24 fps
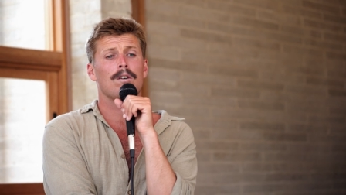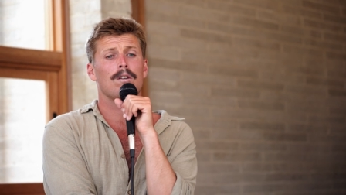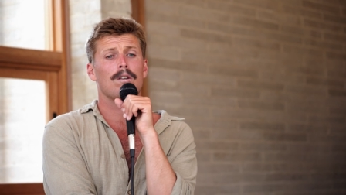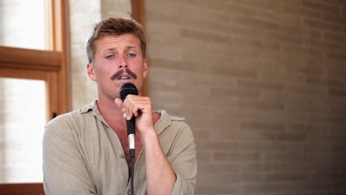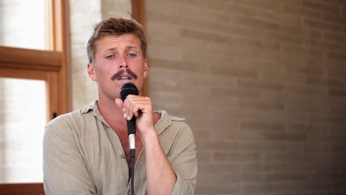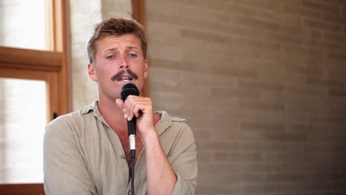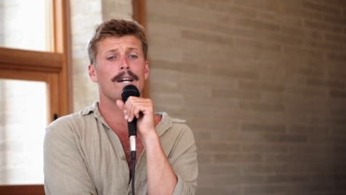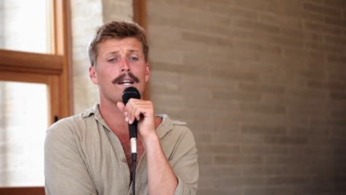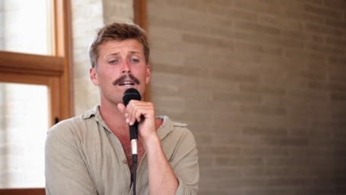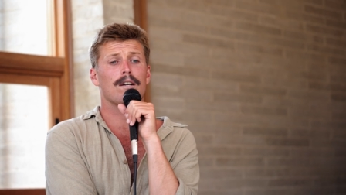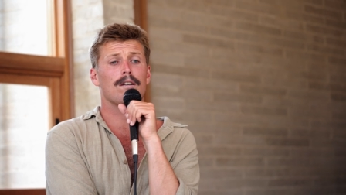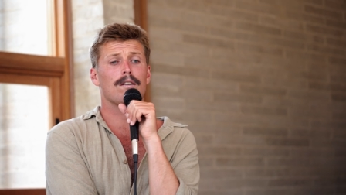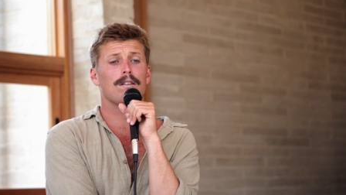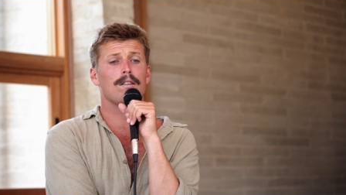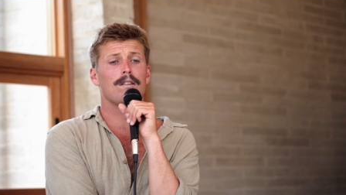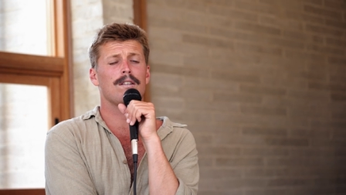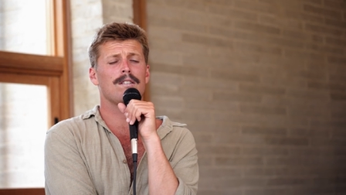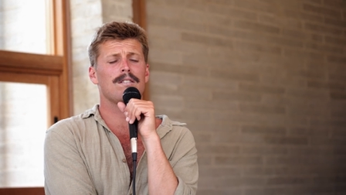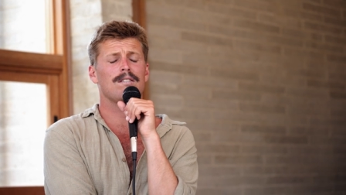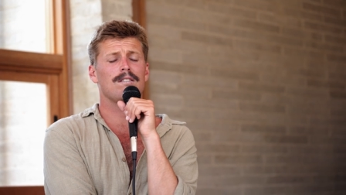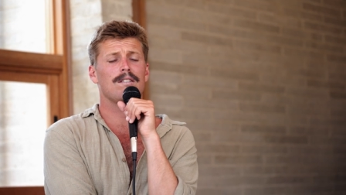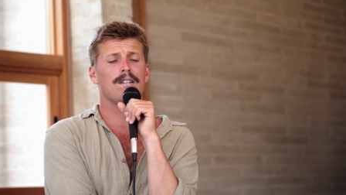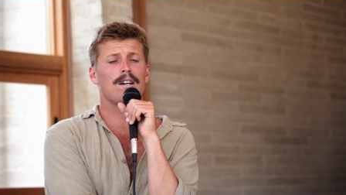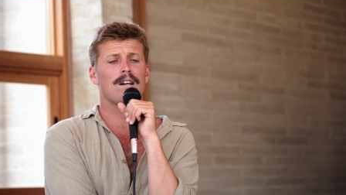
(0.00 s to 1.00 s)
like
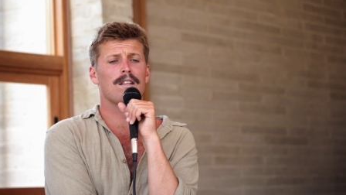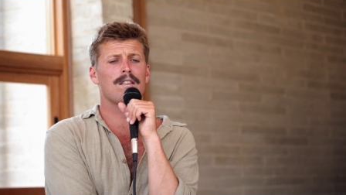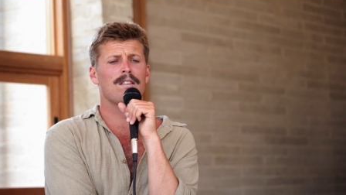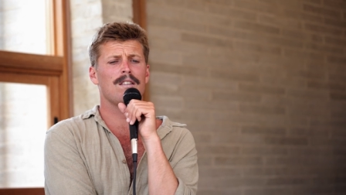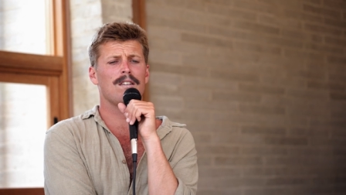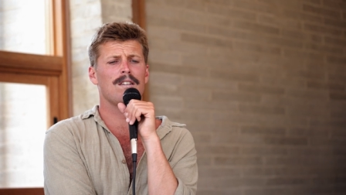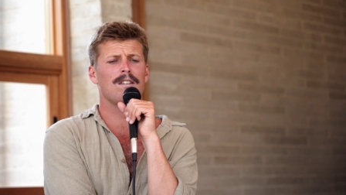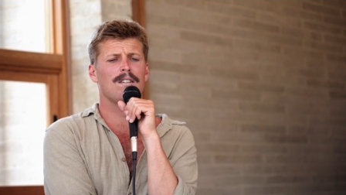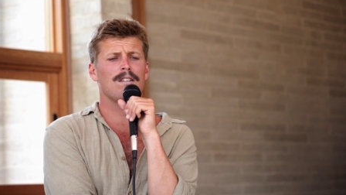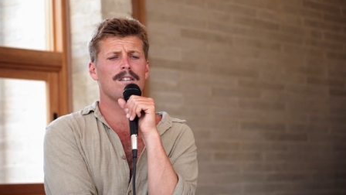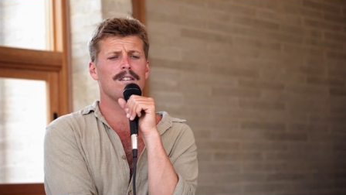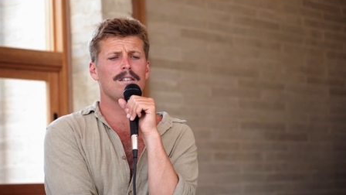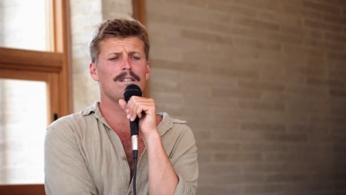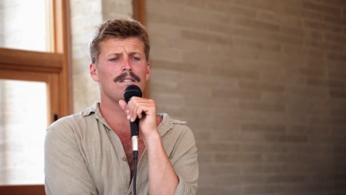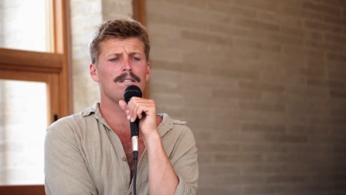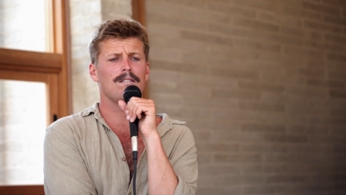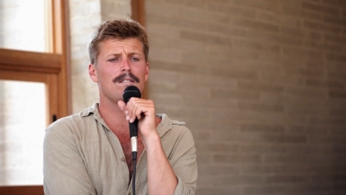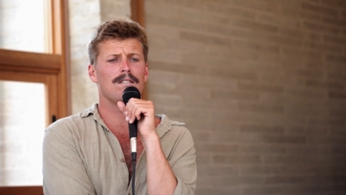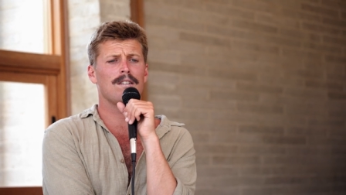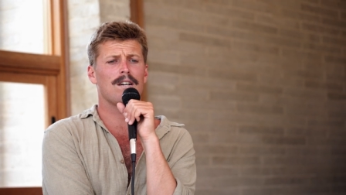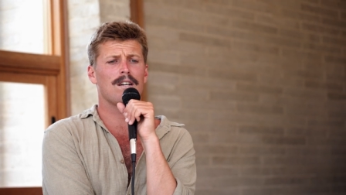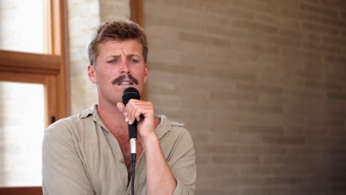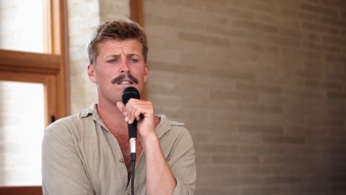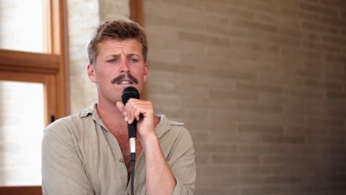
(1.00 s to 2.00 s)
there's nothing,
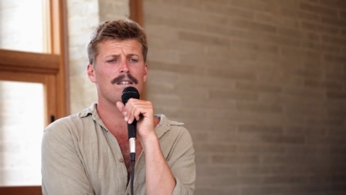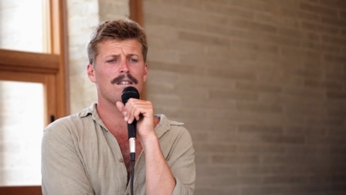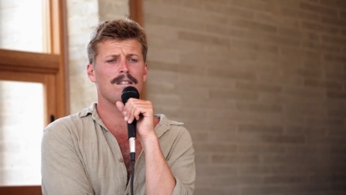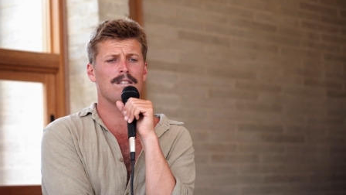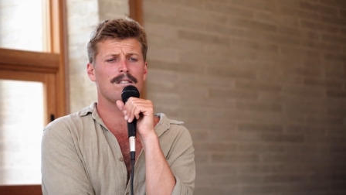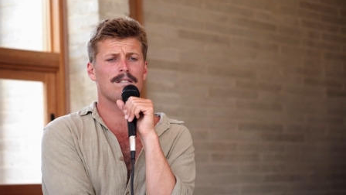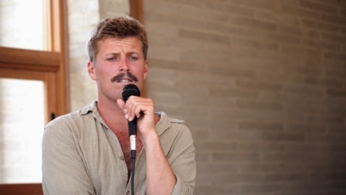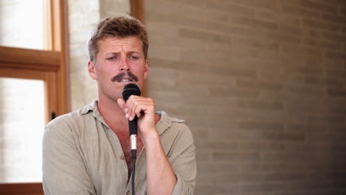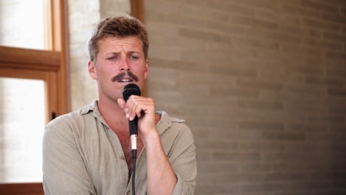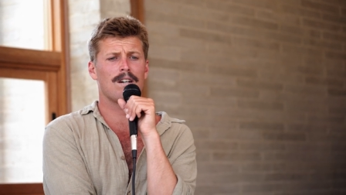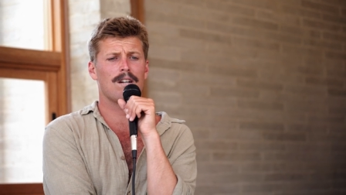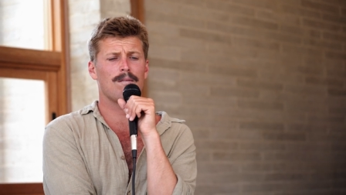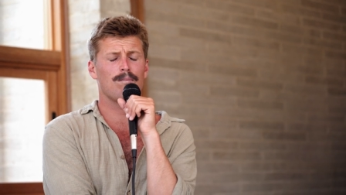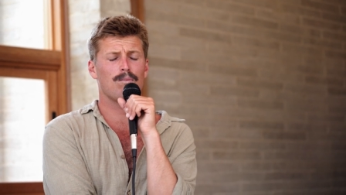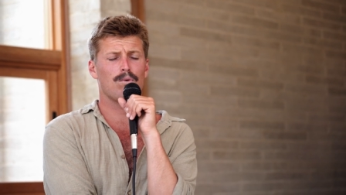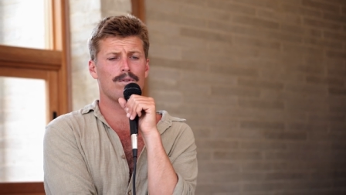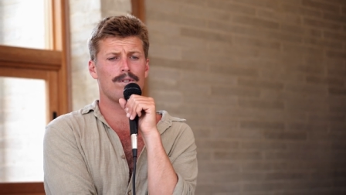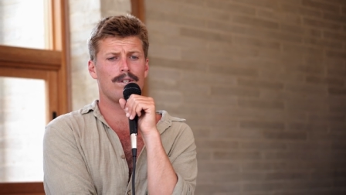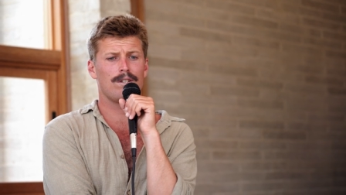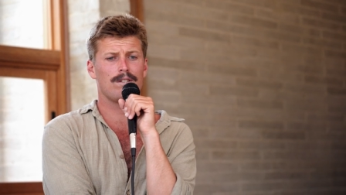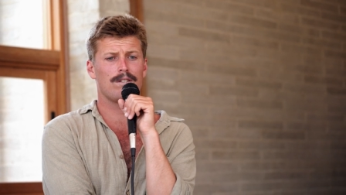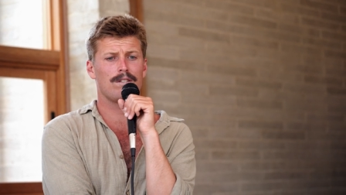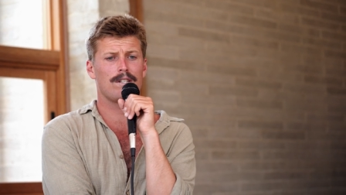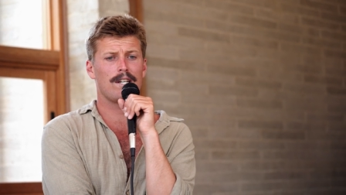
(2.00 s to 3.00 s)
nothing's kind of more
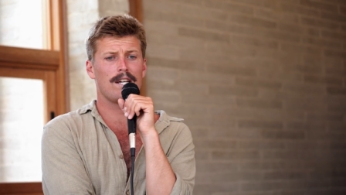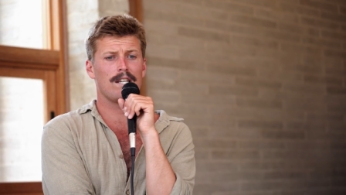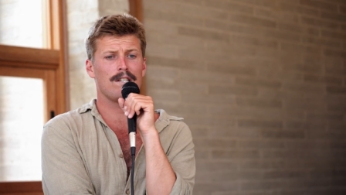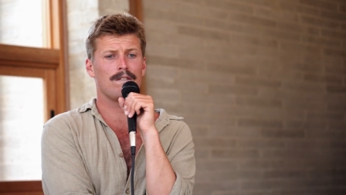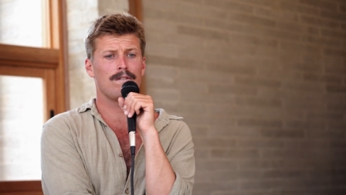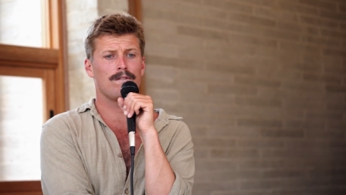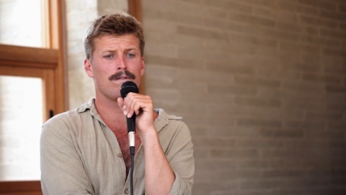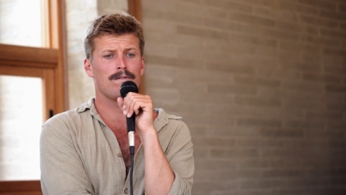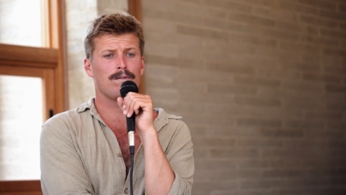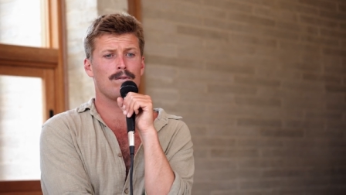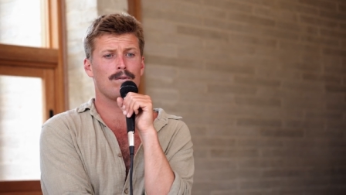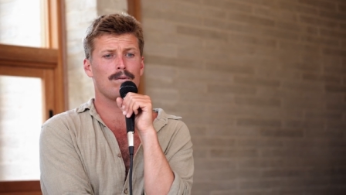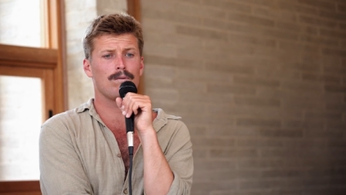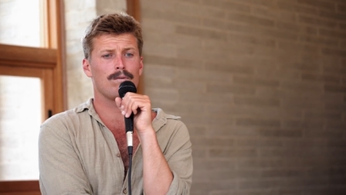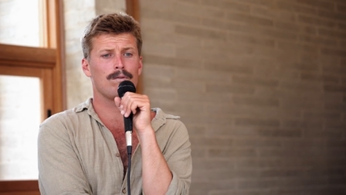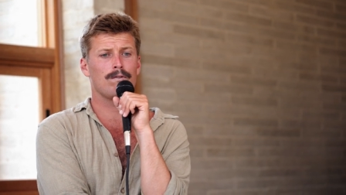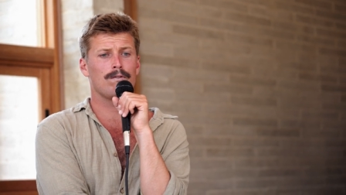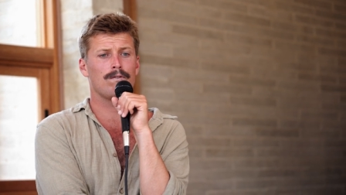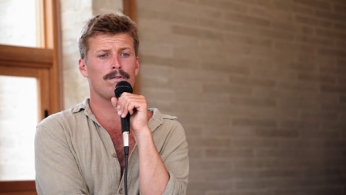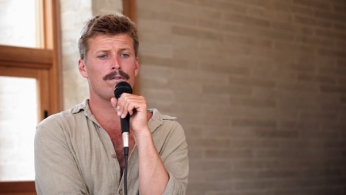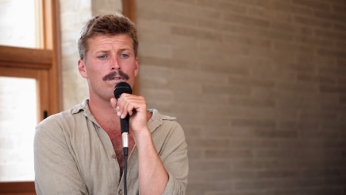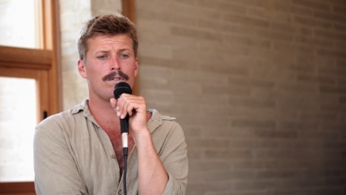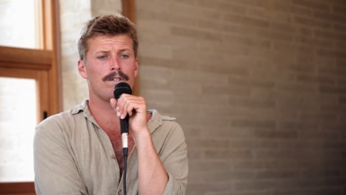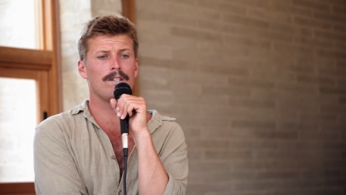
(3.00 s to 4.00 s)
distasteful,